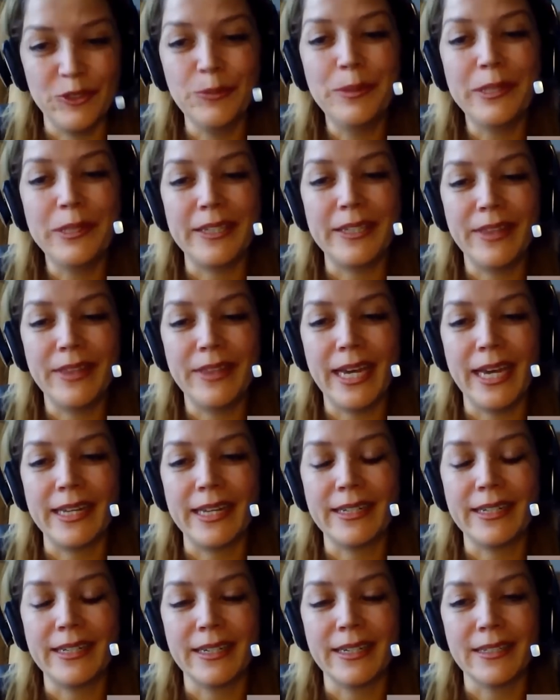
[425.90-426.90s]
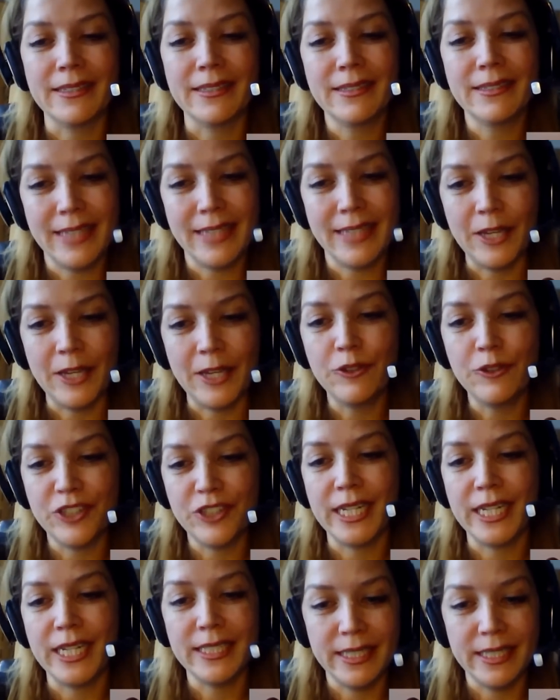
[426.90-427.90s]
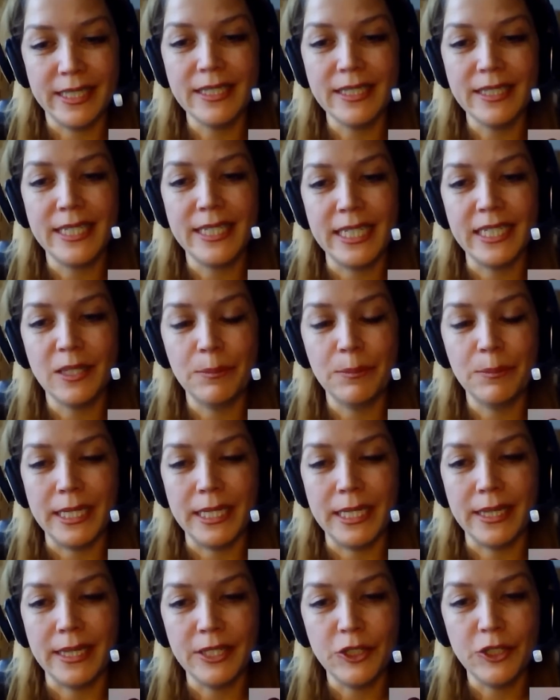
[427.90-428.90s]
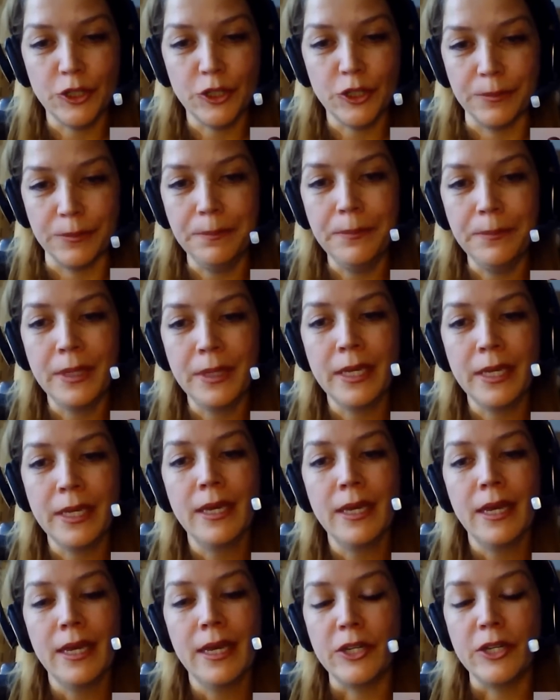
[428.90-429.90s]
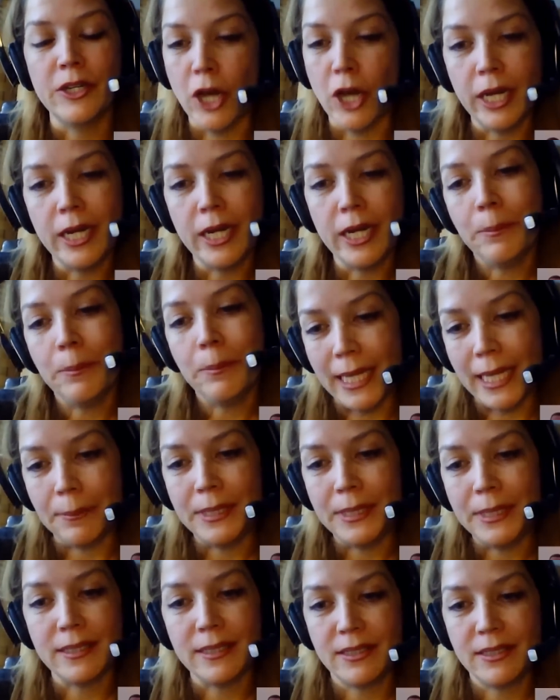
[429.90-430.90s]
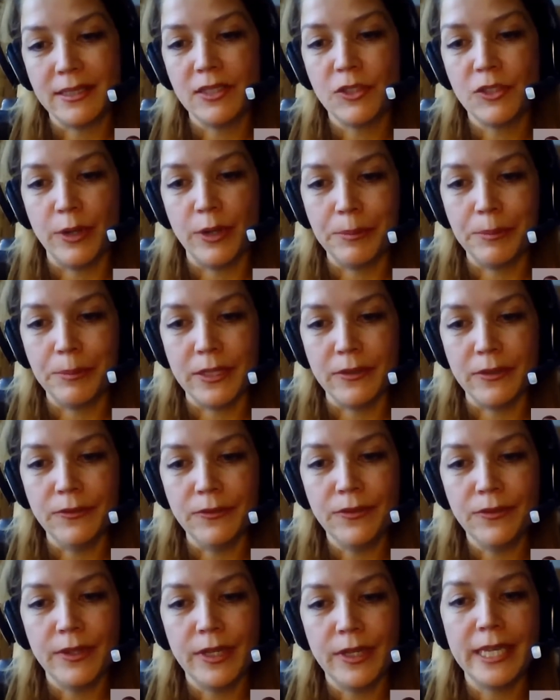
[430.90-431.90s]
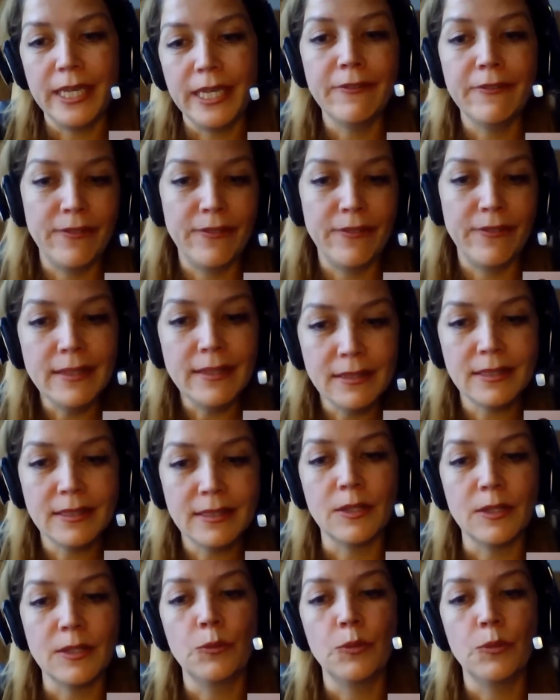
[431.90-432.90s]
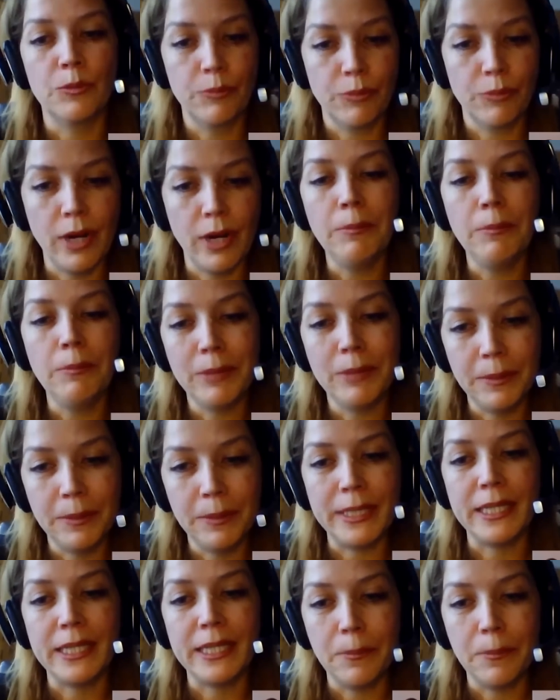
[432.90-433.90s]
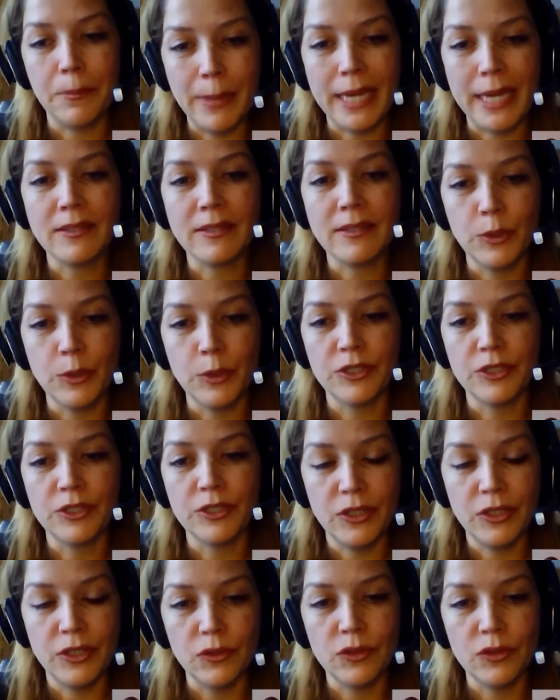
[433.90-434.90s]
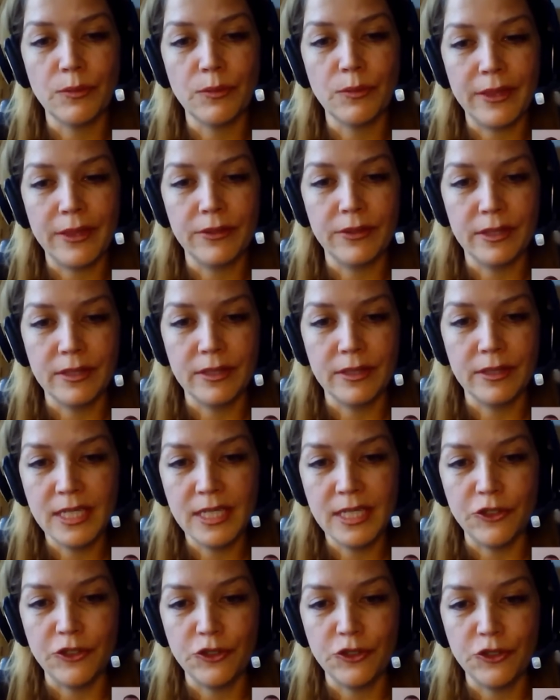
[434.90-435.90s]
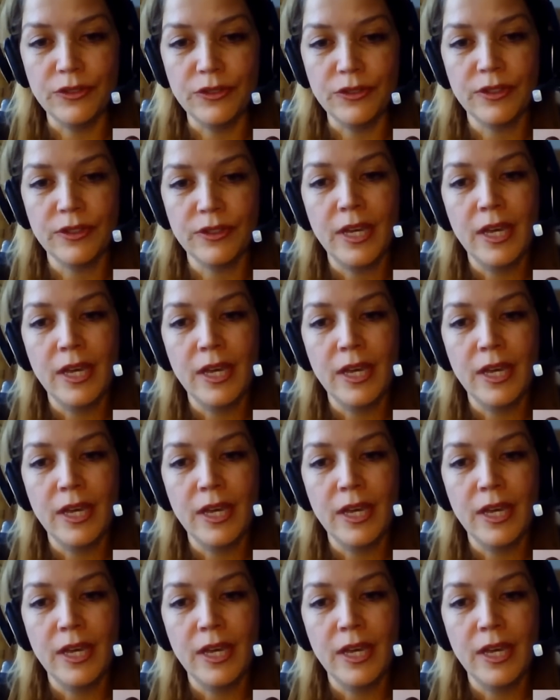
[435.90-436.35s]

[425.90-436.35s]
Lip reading: believe that psychogenic does need to be in the term. Non-epileptic is descriptive. Events would probably be the best word to use rather than seizures.